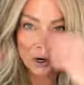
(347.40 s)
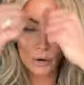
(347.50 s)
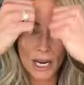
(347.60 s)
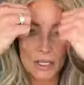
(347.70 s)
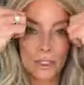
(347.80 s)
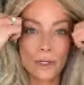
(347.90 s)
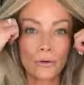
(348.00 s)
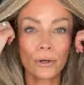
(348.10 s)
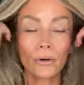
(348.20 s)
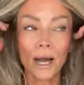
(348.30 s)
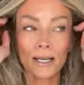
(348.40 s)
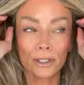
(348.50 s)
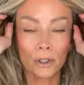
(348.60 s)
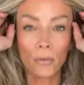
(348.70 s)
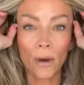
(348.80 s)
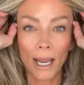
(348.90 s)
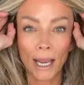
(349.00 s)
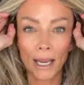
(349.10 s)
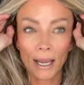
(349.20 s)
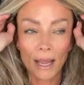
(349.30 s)
mode and show you guys the
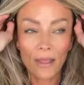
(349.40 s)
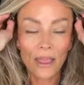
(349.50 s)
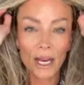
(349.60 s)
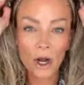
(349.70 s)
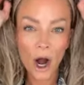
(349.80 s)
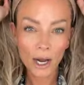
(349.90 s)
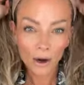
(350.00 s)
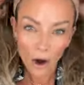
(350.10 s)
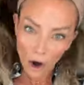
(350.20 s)
wig that got